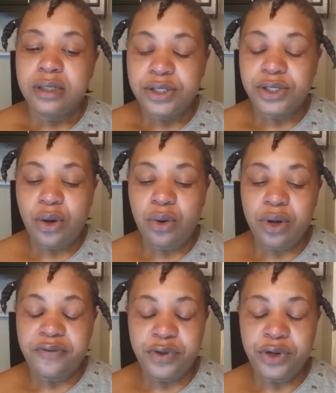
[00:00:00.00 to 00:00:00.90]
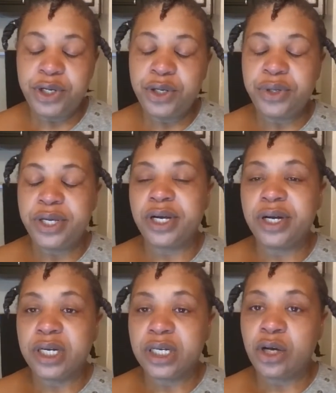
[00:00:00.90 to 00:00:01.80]
So if you're new
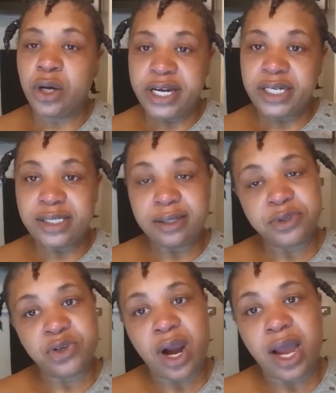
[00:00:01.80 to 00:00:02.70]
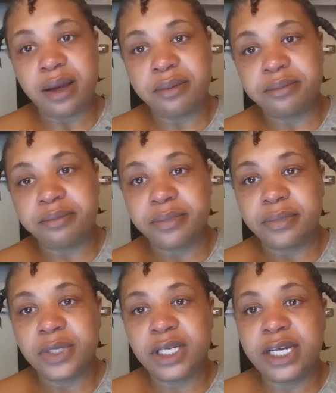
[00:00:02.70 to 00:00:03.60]
here, go ahead and subscribe.
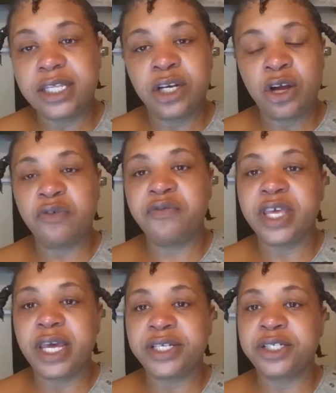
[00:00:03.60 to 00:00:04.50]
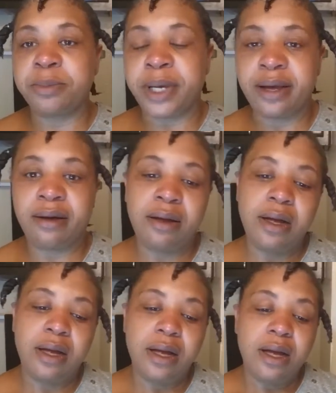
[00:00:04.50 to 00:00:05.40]
Click the notification bell.
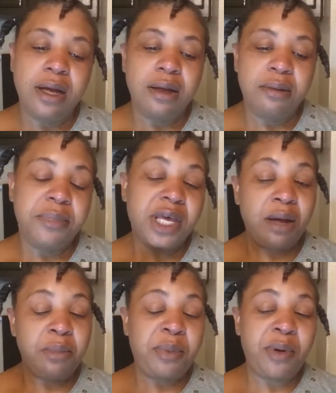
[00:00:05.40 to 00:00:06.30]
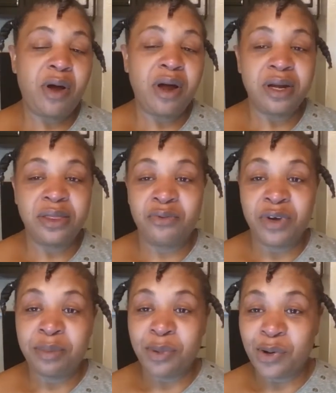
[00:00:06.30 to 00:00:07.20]
Become a part of the
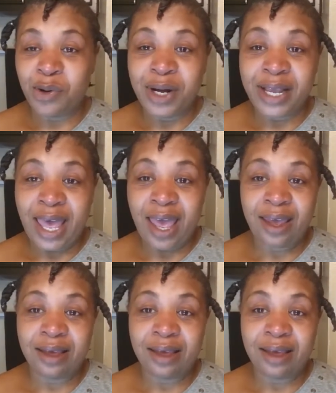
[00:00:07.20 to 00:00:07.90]
Real McCoy Gang.